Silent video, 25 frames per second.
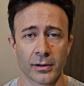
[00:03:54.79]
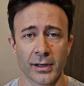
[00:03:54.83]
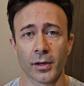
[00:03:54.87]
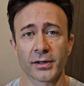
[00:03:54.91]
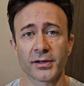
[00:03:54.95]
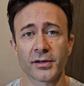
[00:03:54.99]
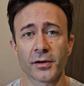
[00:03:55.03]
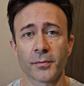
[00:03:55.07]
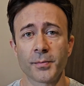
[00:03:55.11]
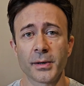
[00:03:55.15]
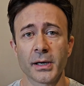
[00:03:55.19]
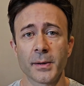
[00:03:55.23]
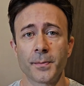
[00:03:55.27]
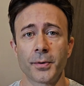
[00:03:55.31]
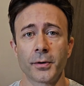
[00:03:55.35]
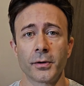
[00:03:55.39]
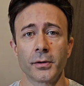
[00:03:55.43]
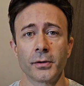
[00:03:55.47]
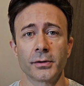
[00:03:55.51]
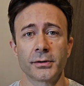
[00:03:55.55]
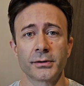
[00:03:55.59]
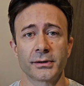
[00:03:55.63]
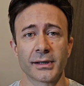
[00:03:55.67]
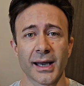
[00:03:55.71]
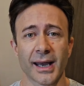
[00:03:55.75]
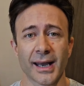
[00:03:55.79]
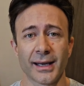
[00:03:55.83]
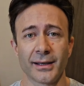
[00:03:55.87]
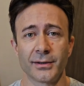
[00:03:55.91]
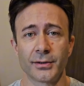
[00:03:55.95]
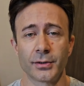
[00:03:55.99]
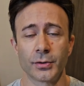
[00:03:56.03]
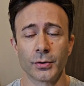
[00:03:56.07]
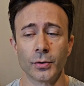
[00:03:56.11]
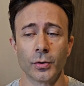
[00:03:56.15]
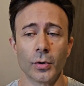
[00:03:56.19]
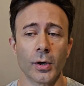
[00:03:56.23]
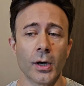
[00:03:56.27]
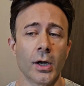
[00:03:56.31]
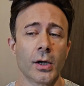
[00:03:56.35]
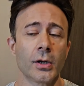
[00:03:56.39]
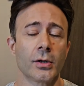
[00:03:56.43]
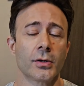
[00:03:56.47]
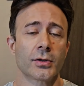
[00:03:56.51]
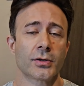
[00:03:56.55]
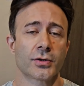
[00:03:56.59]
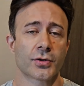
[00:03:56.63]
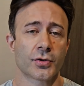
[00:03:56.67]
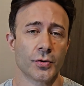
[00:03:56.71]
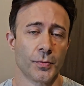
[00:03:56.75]
A lot of people tend to
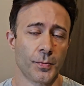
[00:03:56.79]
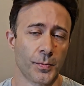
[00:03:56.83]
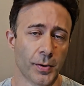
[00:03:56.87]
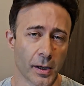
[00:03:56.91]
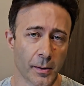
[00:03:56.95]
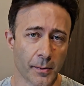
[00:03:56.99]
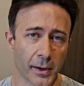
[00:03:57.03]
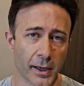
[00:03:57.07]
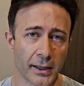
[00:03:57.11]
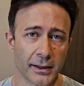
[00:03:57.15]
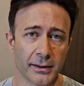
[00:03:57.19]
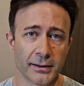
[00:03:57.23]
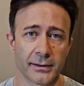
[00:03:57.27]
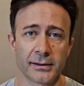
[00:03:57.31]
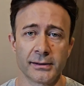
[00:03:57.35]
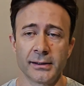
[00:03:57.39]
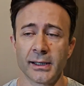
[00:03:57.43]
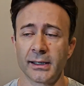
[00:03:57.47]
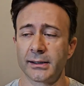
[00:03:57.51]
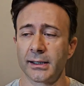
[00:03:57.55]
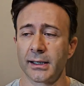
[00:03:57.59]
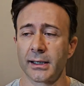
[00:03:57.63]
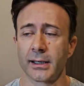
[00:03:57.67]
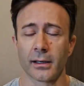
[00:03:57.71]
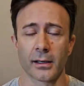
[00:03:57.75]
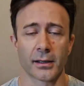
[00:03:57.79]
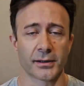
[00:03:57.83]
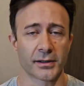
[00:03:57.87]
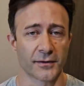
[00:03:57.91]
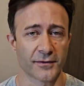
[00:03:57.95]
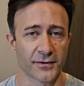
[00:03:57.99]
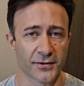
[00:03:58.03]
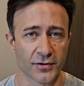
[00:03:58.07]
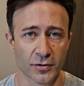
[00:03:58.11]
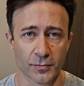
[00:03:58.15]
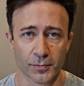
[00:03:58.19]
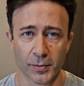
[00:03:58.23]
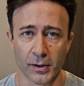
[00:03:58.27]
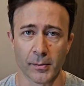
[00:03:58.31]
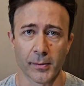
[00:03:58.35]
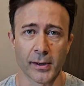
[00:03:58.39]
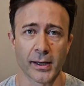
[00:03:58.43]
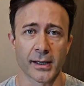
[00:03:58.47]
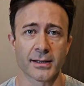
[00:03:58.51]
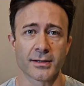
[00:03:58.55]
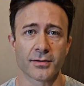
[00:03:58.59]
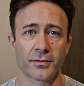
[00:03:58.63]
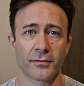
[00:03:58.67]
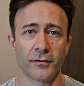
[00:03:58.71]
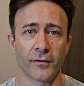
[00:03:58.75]
supplement. They take a lot of
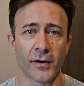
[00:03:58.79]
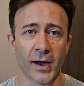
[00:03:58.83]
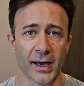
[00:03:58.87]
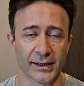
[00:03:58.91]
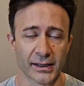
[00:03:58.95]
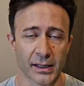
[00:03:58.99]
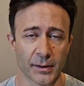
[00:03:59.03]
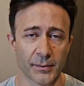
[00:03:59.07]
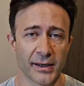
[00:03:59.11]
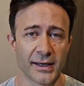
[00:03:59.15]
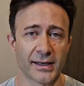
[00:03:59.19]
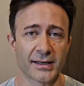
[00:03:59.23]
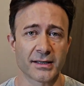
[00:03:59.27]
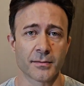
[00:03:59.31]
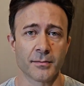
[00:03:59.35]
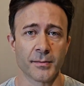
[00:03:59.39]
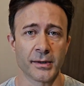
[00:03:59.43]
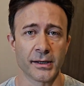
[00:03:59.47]
supplements, vitamins,